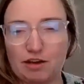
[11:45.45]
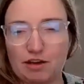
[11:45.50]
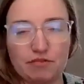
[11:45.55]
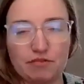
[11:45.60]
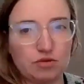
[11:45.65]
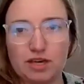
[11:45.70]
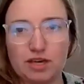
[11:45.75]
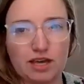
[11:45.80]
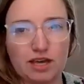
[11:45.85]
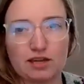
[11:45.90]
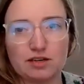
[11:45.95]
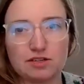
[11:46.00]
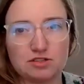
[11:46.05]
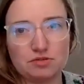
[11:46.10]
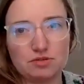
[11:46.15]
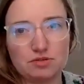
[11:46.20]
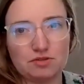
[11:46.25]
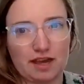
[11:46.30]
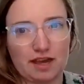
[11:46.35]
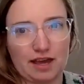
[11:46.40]
If you
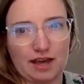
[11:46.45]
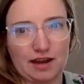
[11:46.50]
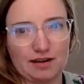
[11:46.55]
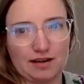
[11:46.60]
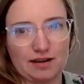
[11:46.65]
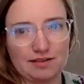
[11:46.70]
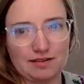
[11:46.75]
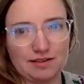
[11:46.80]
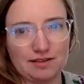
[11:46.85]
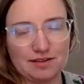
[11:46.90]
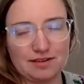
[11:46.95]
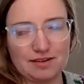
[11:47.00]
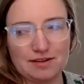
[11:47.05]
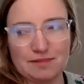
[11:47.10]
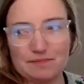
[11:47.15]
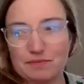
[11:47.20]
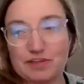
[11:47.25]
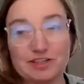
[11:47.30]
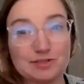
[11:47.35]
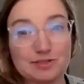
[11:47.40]
can't do that,
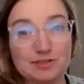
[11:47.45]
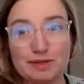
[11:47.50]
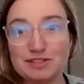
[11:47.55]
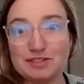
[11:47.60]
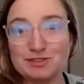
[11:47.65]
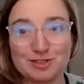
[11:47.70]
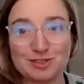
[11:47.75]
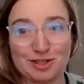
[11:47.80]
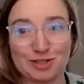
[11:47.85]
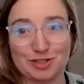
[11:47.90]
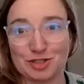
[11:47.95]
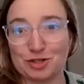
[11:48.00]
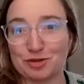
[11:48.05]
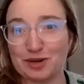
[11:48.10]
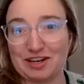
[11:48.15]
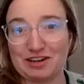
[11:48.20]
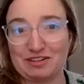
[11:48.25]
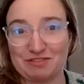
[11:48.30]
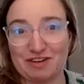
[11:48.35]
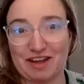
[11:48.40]
it's been such a
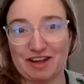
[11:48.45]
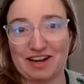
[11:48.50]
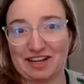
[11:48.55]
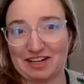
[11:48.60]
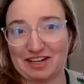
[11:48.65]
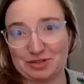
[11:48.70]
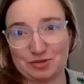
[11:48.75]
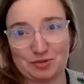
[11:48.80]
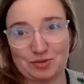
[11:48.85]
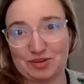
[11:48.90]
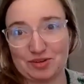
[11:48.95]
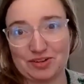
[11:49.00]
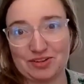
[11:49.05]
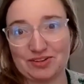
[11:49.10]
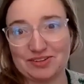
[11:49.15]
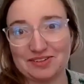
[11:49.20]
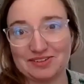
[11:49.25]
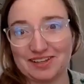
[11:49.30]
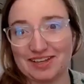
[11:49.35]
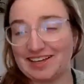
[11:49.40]
great vetting
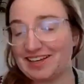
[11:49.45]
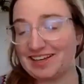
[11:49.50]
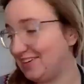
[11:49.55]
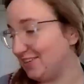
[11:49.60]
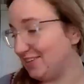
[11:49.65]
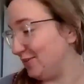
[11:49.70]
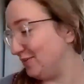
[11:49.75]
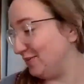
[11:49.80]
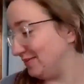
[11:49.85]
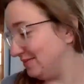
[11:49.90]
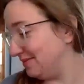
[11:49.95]
tool. Like,